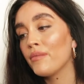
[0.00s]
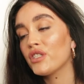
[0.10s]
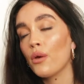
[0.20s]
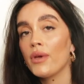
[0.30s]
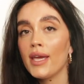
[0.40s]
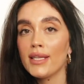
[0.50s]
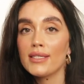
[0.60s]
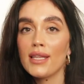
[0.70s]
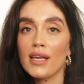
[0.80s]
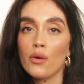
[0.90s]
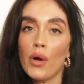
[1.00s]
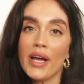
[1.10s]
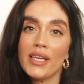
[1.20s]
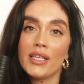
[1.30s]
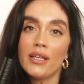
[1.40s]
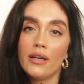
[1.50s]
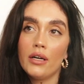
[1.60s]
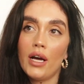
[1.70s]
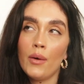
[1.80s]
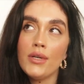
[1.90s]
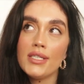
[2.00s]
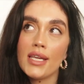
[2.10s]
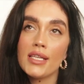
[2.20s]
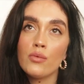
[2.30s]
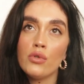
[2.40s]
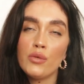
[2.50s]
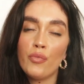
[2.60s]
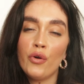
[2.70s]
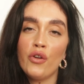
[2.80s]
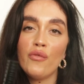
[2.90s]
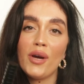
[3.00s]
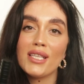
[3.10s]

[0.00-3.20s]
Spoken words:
So it's like quite, I wouldn't say it's waterproof,